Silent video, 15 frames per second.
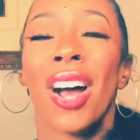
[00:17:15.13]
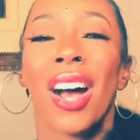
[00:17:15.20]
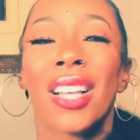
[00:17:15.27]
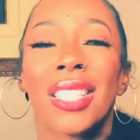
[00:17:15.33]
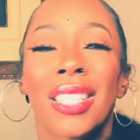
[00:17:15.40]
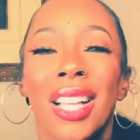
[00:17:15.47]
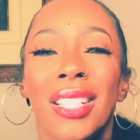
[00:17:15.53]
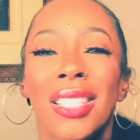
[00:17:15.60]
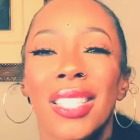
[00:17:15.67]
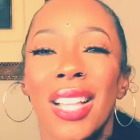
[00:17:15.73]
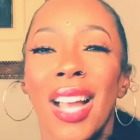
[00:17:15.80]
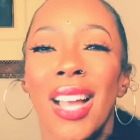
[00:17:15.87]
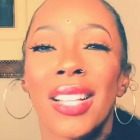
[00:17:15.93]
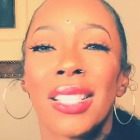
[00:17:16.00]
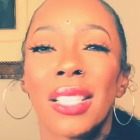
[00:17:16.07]
sun
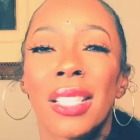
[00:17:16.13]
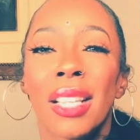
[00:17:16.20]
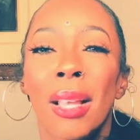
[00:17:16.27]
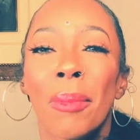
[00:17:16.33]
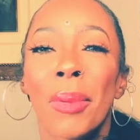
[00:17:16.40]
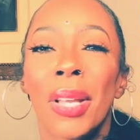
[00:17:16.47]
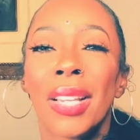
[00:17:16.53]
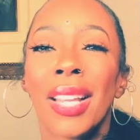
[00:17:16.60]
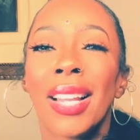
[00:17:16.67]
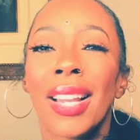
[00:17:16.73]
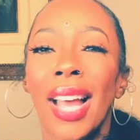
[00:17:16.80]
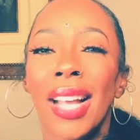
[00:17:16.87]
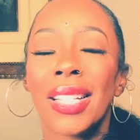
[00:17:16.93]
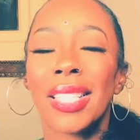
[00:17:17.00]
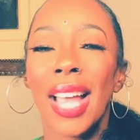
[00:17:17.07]
signs typically
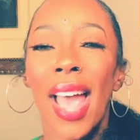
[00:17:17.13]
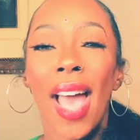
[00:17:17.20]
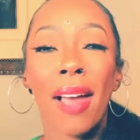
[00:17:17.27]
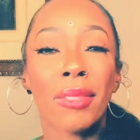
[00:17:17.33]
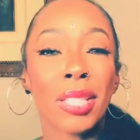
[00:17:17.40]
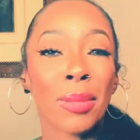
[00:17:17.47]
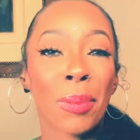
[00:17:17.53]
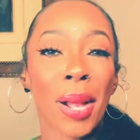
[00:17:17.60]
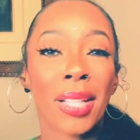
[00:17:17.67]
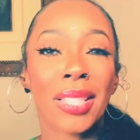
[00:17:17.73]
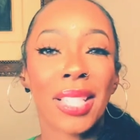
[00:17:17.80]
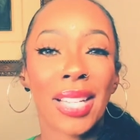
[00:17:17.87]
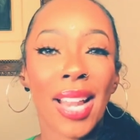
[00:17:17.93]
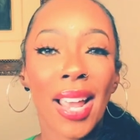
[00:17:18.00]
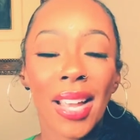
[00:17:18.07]
like to have
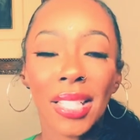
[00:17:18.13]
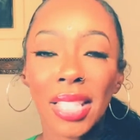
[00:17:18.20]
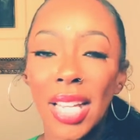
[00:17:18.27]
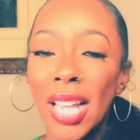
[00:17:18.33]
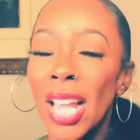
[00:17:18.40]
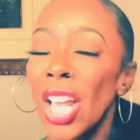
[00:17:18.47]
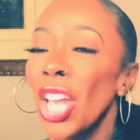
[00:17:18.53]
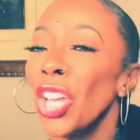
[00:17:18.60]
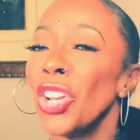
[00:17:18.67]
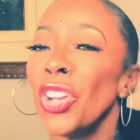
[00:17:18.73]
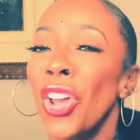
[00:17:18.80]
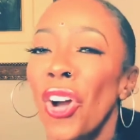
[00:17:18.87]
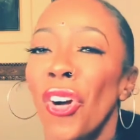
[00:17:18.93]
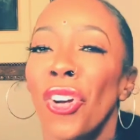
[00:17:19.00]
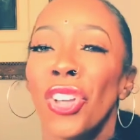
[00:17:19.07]
spontaneity.
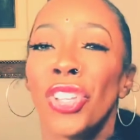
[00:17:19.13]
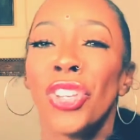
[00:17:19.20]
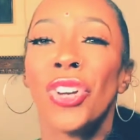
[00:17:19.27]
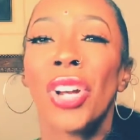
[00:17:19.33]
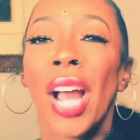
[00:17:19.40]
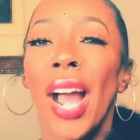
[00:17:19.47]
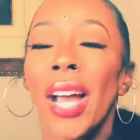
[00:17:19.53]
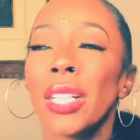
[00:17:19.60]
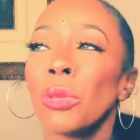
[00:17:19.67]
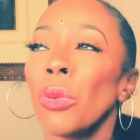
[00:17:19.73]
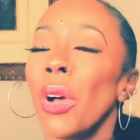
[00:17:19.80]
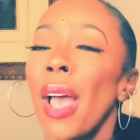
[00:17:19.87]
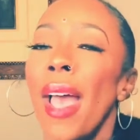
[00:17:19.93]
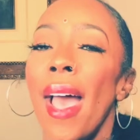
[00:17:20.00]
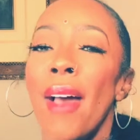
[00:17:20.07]
No, you guys
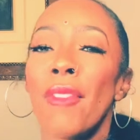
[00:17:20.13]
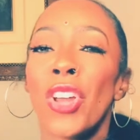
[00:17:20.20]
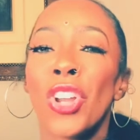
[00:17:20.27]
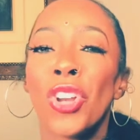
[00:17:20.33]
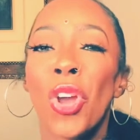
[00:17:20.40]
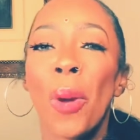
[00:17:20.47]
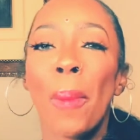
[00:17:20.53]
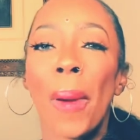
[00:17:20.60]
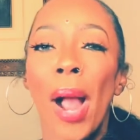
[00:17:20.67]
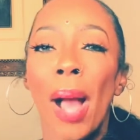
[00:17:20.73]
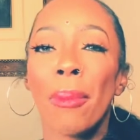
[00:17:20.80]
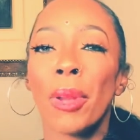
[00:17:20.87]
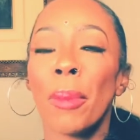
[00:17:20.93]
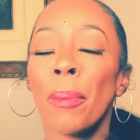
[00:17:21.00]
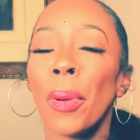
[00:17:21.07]
will have no
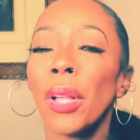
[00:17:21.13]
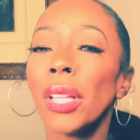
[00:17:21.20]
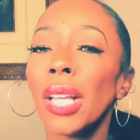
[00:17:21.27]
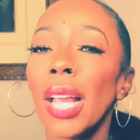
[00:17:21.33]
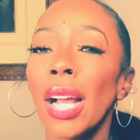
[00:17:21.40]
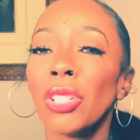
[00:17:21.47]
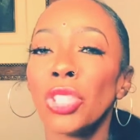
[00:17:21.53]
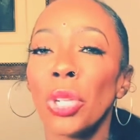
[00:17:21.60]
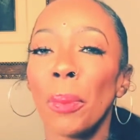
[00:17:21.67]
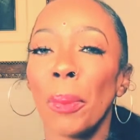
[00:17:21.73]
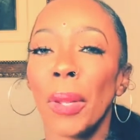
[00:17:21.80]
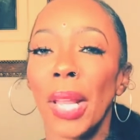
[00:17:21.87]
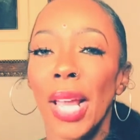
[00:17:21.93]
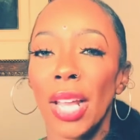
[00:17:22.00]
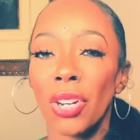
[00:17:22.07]
problem pulling out your
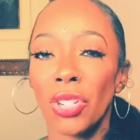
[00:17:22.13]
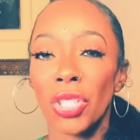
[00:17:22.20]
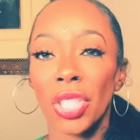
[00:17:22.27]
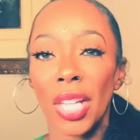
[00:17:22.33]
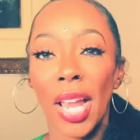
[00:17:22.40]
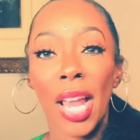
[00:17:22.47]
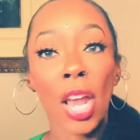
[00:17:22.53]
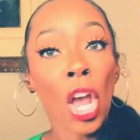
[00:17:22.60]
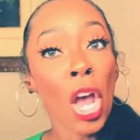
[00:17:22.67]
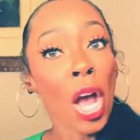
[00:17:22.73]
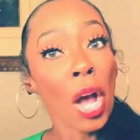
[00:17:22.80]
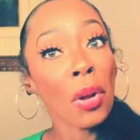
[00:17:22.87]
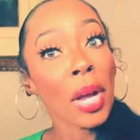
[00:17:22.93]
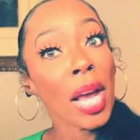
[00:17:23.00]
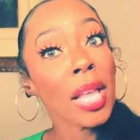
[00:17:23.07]
planners saying,
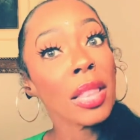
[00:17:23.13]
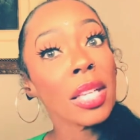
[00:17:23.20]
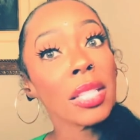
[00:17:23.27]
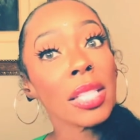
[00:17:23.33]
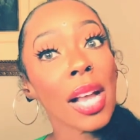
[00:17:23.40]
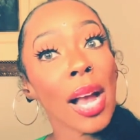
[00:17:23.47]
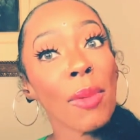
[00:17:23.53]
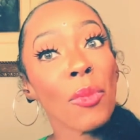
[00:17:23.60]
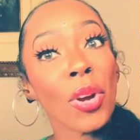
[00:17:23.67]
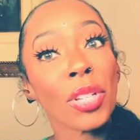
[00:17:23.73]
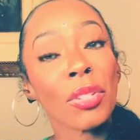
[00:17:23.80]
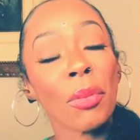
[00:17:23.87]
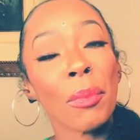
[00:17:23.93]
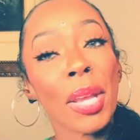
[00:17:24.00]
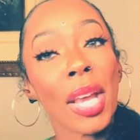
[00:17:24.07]
okay, this time
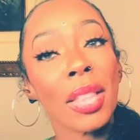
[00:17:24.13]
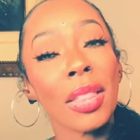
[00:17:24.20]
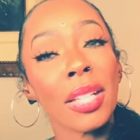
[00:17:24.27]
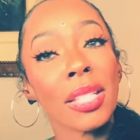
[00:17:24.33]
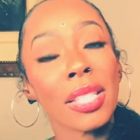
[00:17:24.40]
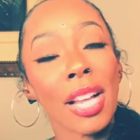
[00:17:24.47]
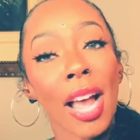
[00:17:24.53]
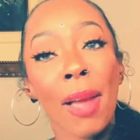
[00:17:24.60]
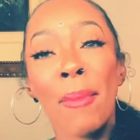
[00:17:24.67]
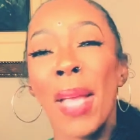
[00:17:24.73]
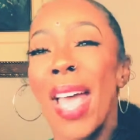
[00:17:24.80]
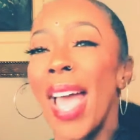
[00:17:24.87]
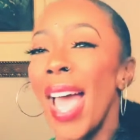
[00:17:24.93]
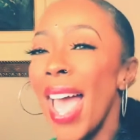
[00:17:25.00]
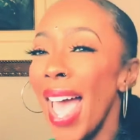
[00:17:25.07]
works for me at this time,
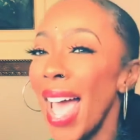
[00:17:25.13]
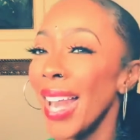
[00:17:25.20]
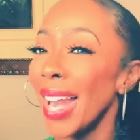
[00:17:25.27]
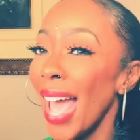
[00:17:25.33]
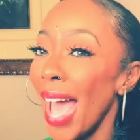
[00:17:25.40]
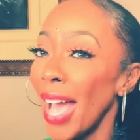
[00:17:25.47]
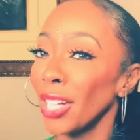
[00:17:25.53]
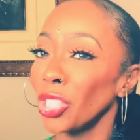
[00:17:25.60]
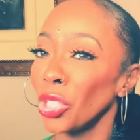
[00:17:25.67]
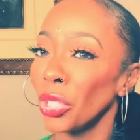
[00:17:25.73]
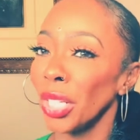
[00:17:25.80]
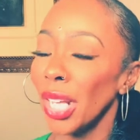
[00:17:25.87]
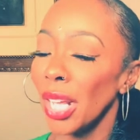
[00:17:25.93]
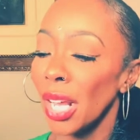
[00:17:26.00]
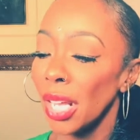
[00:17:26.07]
and
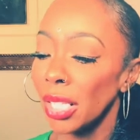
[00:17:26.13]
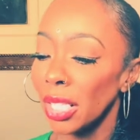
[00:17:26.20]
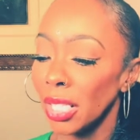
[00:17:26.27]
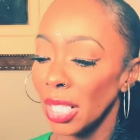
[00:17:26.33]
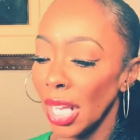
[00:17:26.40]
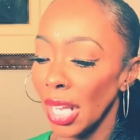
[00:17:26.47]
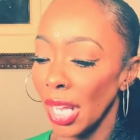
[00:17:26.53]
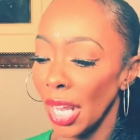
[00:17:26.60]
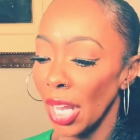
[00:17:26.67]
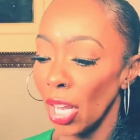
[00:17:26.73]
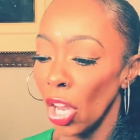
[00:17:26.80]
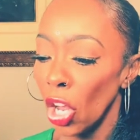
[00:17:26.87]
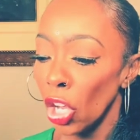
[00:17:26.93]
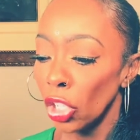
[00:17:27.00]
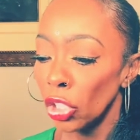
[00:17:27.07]
actually
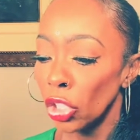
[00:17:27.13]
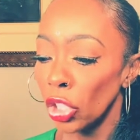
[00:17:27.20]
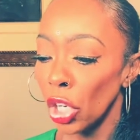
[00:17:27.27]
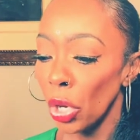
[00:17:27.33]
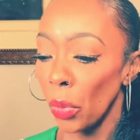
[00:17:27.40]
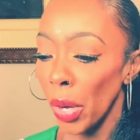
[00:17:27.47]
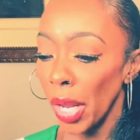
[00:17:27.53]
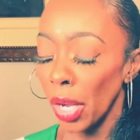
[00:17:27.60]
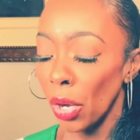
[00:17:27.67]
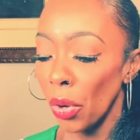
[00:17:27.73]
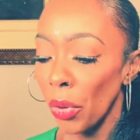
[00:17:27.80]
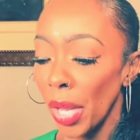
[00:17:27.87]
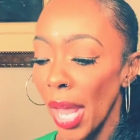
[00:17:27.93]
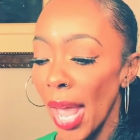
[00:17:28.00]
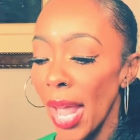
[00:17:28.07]
sticking to it,
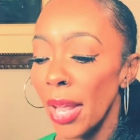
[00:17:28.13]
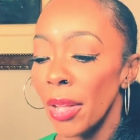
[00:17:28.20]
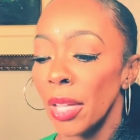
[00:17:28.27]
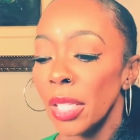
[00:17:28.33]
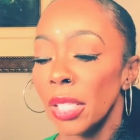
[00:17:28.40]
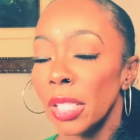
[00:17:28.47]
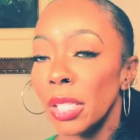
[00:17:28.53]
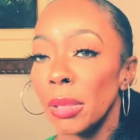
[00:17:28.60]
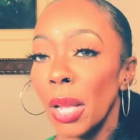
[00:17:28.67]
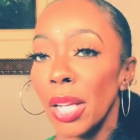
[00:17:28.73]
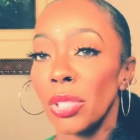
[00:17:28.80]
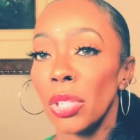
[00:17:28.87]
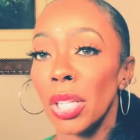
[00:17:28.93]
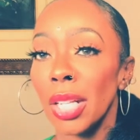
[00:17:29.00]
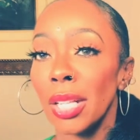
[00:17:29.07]
okay?
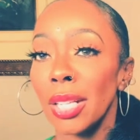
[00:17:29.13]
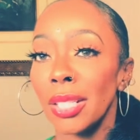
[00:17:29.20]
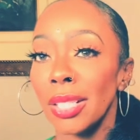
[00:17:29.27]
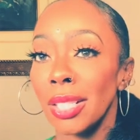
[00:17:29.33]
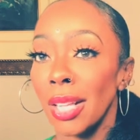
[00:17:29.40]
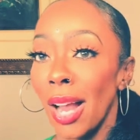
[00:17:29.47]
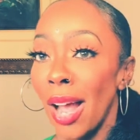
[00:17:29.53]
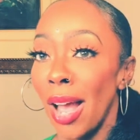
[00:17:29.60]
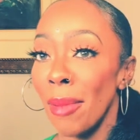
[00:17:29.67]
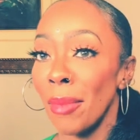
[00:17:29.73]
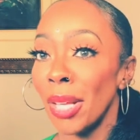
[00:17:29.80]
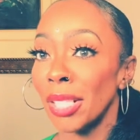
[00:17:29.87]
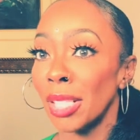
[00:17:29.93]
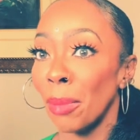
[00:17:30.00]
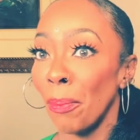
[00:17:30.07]
Scheduling the time,
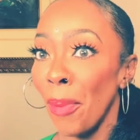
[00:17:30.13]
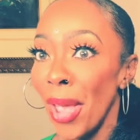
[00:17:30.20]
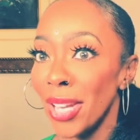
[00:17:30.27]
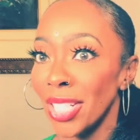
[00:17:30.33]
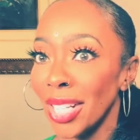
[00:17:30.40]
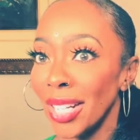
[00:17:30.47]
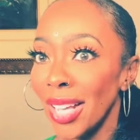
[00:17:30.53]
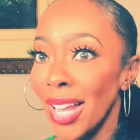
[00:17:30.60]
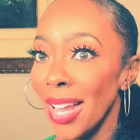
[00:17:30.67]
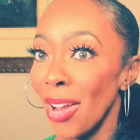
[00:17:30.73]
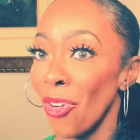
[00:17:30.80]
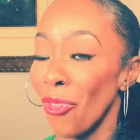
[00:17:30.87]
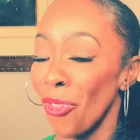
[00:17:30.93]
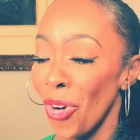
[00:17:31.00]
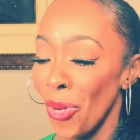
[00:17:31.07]
especially
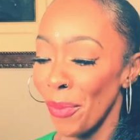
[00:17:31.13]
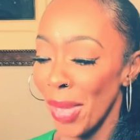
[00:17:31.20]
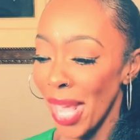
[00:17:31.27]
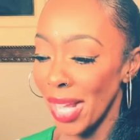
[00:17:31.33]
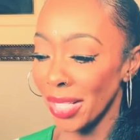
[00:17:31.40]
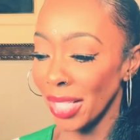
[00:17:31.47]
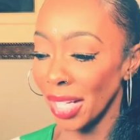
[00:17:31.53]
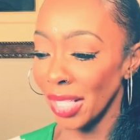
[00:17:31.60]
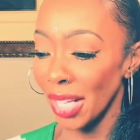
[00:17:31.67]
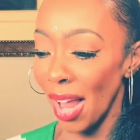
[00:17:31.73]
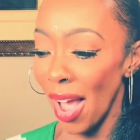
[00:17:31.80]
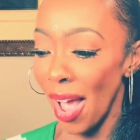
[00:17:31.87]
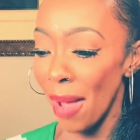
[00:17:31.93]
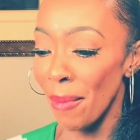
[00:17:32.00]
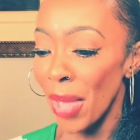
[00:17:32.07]
romantic
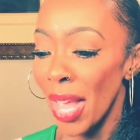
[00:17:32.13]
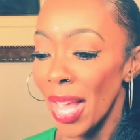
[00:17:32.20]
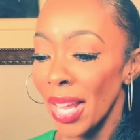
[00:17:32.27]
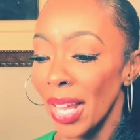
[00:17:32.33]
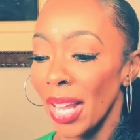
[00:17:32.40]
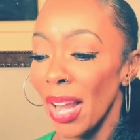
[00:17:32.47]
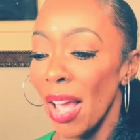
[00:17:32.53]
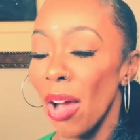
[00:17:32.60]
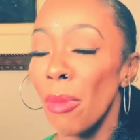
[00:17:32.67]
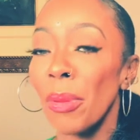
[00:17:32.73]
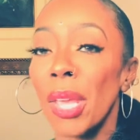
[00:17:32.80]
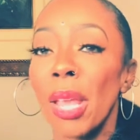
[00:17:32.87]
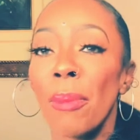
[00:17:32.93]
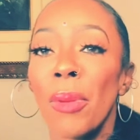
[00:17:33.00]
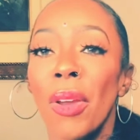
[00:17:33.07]
time, can help
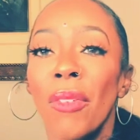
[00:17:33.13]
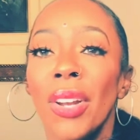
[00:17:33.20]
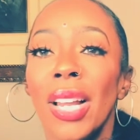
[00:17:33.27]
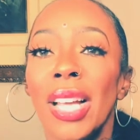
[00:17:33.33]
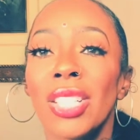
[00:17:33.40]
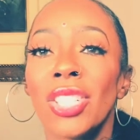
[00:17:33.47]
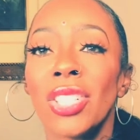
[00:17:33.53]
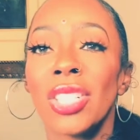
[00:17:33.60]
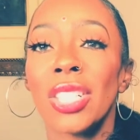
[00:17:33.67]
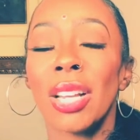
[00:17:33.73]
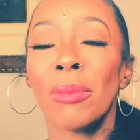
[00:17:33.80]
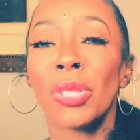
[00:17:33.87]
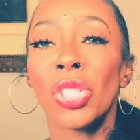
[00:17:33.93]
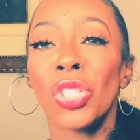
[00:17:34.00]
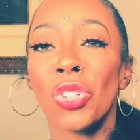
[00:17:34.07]
keep your
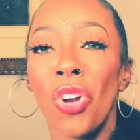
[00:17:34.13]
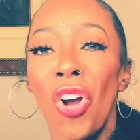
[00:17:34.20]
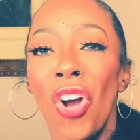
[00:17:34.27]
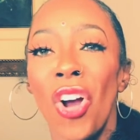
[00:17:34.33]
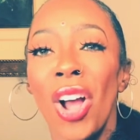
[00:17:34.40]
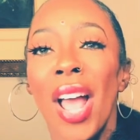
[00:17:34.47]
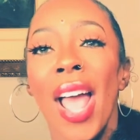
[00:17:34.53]
relationship strong,